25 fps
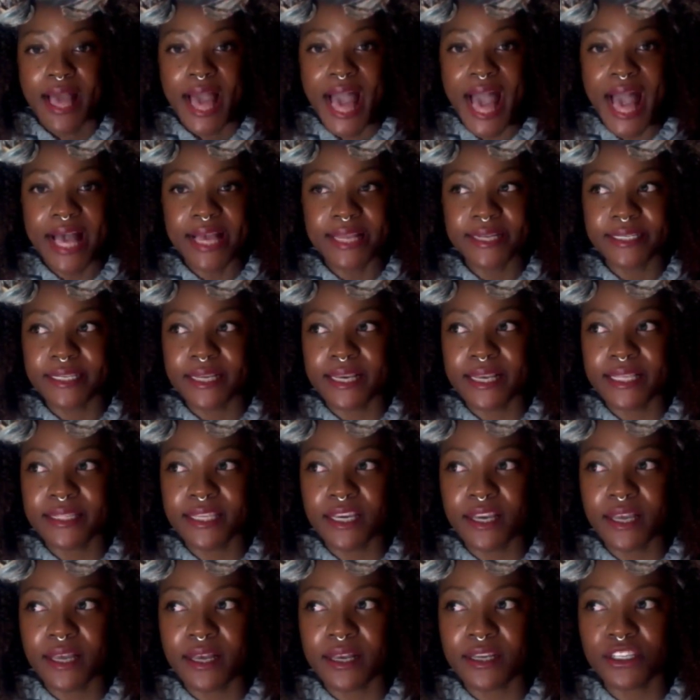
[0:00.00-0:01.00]
And
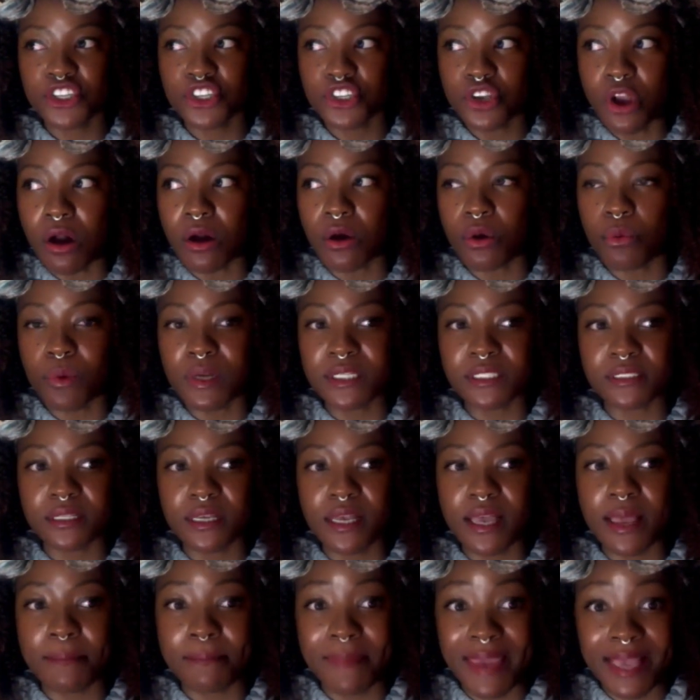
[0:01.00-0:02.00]
the shock was
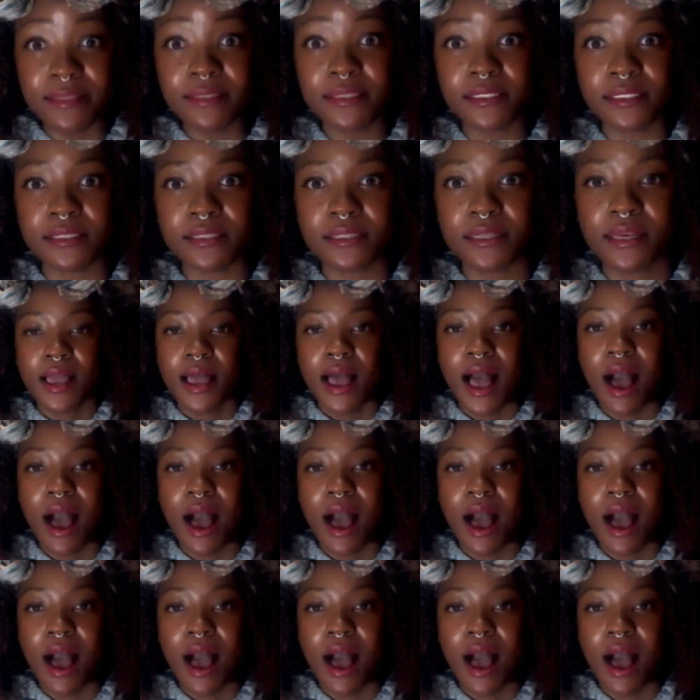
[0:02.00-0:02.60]
immense.